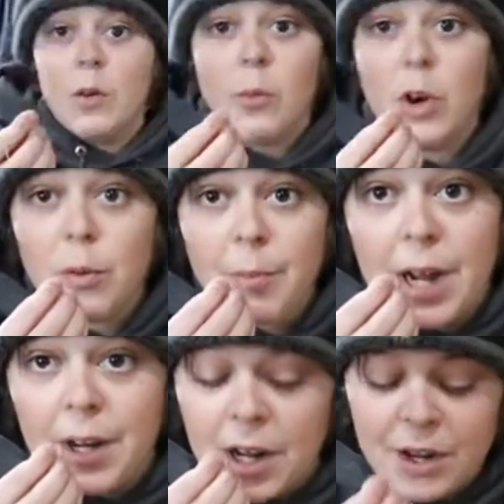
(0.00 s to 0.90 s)
Welcome
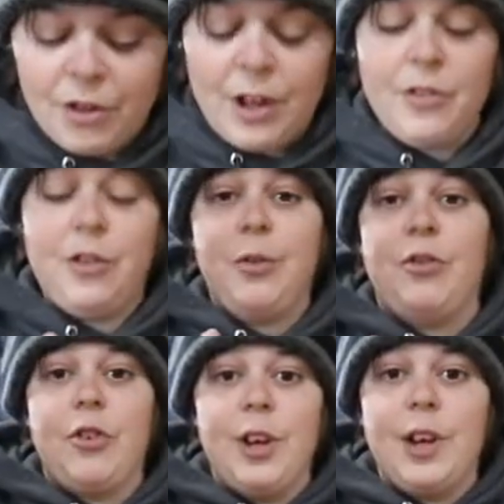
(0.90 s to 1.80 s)
back guys, as you can
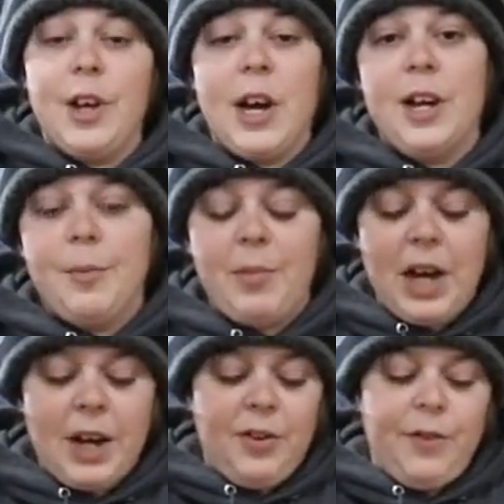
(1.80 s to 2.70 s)
see, I am
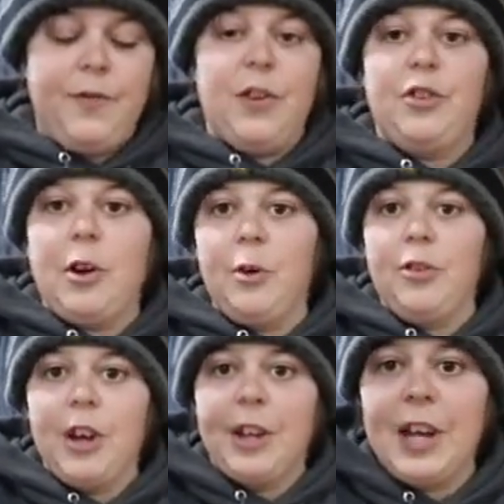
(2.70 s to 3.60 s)
back in the fish
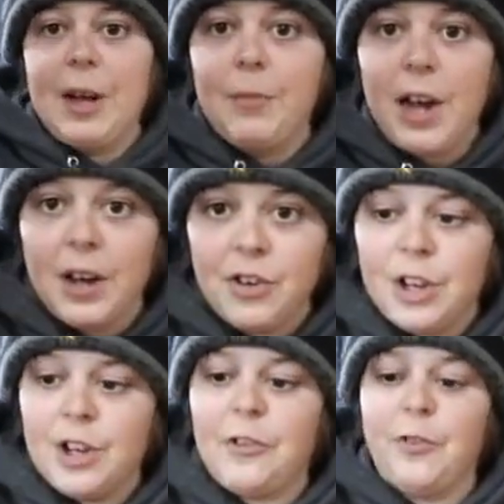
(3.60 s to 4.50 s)
house. I came back
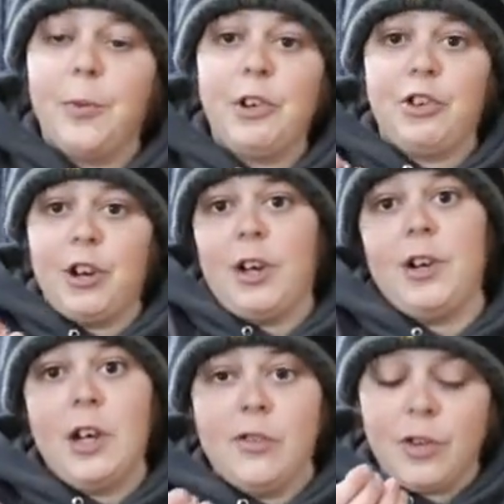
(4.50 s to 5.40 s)
to get a split
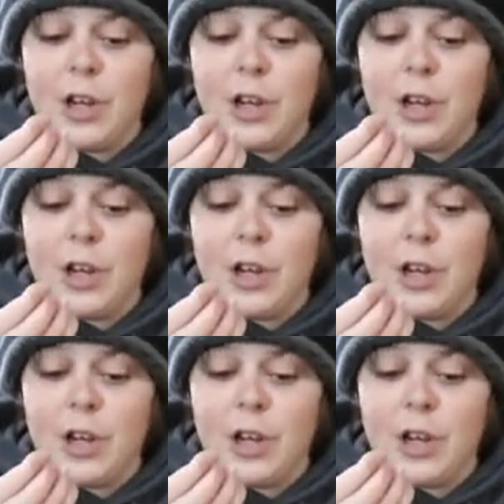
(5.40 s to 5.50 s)
shot, as you